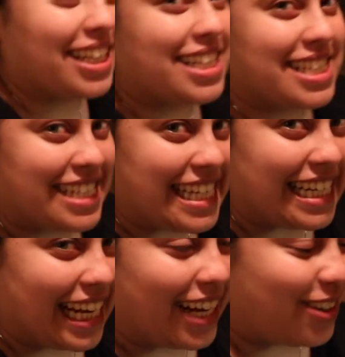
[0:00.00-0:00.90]
the seed
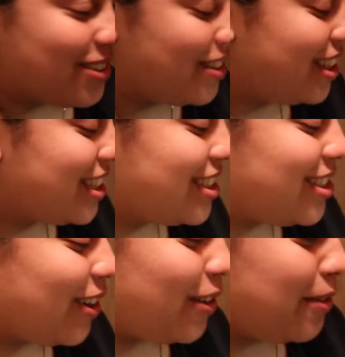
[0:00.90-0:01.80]
out.
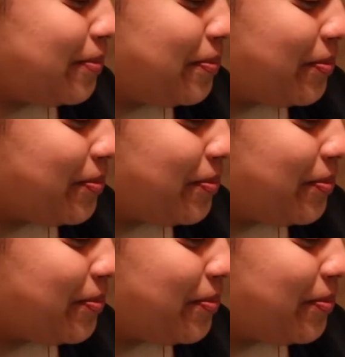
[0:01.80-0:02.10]
So